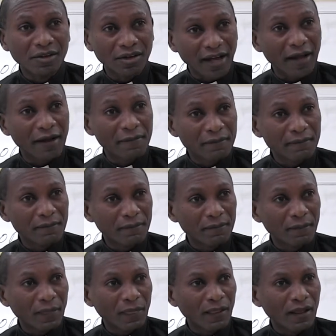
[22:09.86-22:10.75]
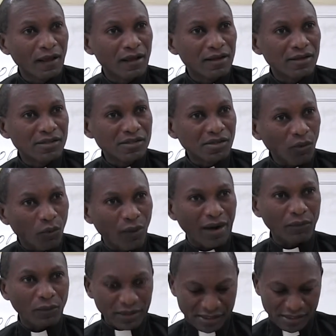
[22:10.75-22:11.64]
Okay? Yeah. So
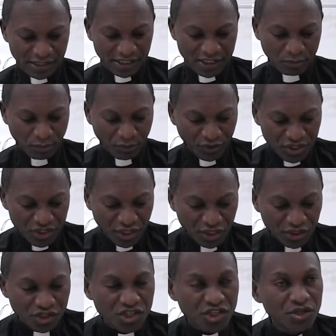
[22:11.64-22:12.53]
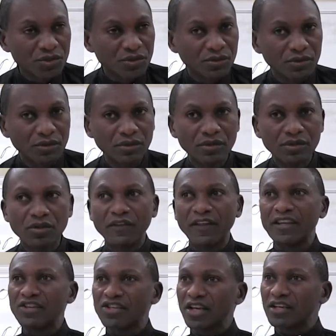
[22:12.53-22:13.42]
what was this preaching to? To
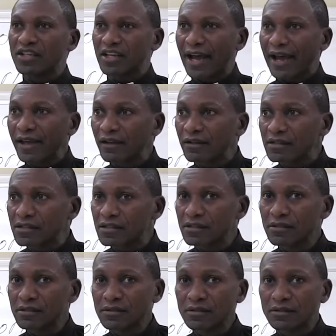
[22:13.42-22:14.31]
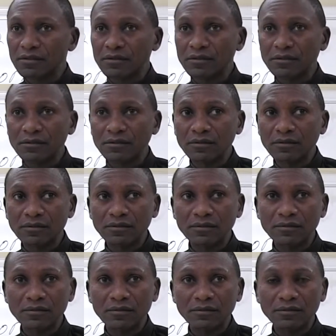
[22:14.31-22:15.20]
the Gentiles?
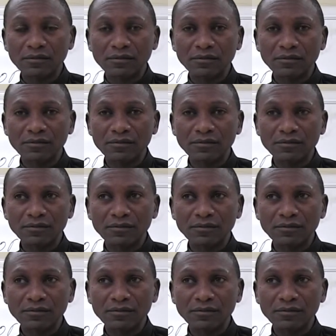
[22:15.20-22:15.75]
No, no.